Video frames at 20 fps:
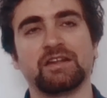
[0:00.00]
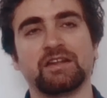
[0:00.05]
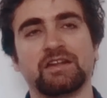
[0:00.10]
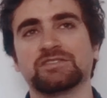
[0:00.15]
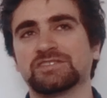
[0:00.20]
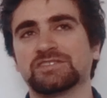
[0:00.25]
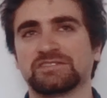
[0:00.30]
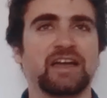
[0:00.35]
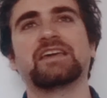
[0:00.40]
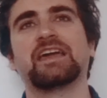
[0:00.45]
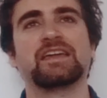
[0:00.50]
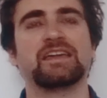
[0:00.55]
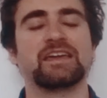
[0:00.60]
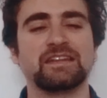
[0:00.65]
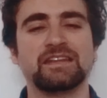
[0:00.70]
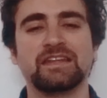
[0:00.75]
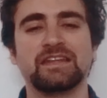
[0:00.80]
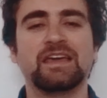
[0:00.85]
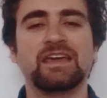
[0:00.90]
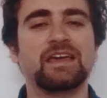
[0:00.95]
and I'll just take
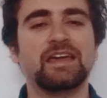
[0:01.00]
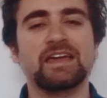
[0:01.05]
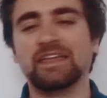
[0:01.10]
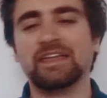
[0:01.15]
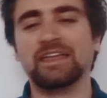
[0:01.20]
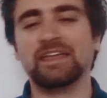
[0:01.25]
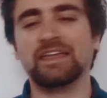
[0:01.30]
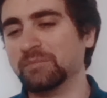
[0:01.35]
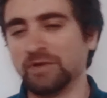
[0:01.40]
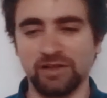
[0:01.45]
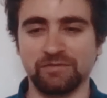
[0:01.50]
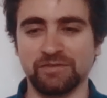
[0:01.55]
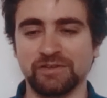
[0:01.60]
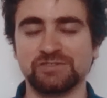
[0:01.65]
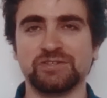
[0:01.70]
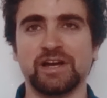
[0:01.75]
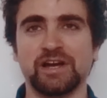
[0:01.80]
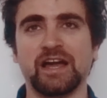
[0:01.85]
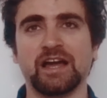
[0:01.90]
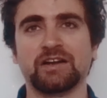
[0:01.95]
it in the middle of the
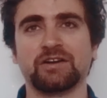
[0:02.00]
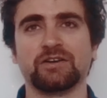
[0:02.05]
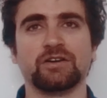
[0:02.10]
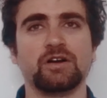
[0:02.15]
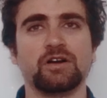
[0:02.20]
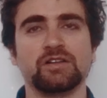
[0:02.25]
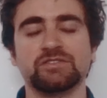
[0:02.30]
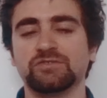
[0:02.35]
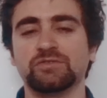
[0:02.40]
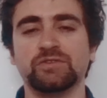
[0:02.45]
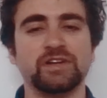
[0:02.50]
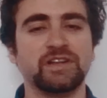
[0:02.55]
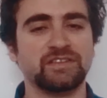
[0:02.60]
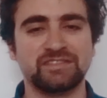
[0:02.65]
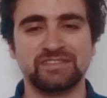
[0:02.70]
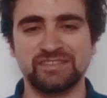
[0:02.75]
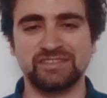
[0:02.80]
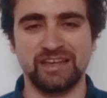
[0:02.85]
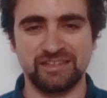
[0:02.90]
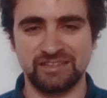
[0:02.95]
track, or I'll do an
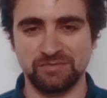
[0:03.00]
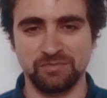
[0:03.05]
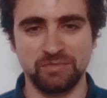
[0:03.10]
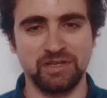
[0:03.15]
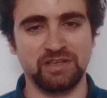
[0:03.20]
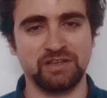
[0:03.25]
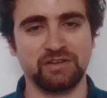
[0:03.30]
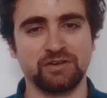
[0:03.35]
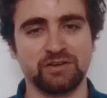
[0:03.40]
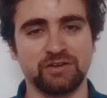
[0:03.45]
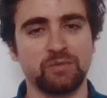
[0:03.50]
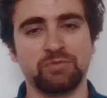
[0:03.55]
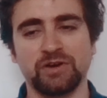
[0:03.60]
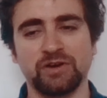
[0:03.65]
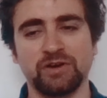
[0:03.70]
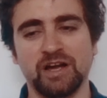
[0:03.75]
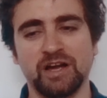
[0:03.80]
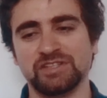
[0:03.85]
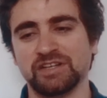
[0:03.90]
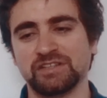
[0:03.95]
assessment or a
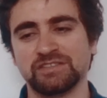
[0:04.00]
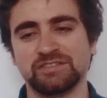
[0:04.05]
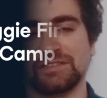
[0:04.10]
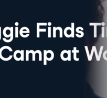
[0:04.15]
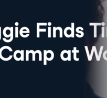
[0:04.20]
project.